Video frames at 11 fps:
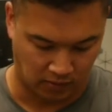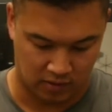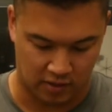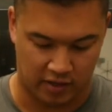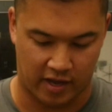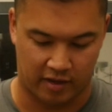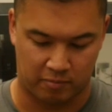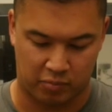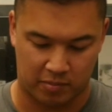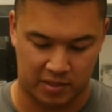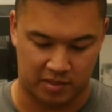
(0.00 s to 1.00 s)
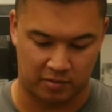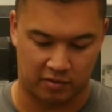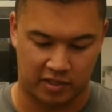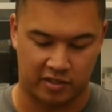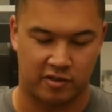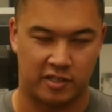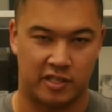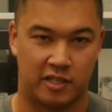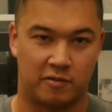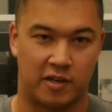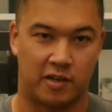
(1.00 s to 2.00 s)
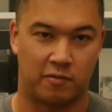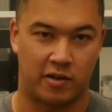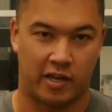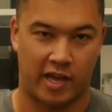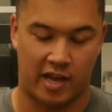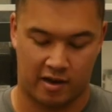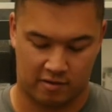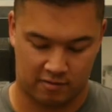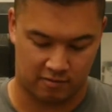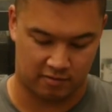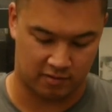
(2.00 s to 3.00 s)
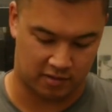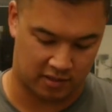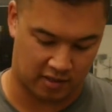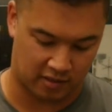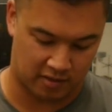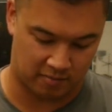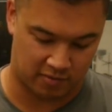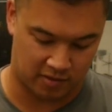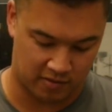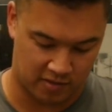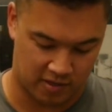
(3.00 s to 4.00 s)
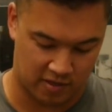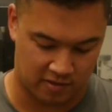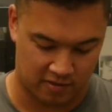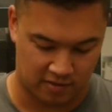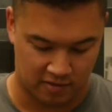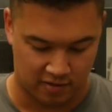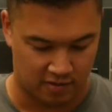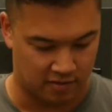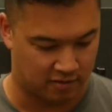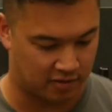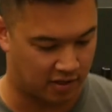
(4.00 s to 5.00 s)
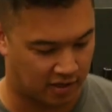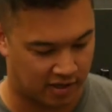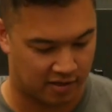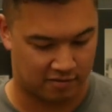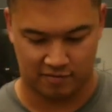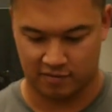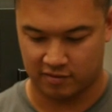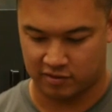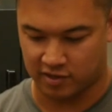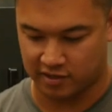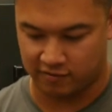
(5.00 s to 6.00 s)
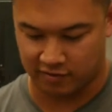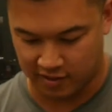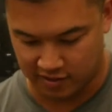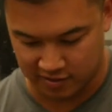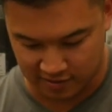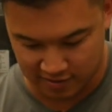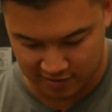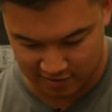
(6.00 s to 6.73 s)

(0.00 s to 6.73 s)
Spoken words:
So yeah, probably some little intricacies we need to work out. I'm not stuck on there pretty good now. Do that later. Let's try a different lens.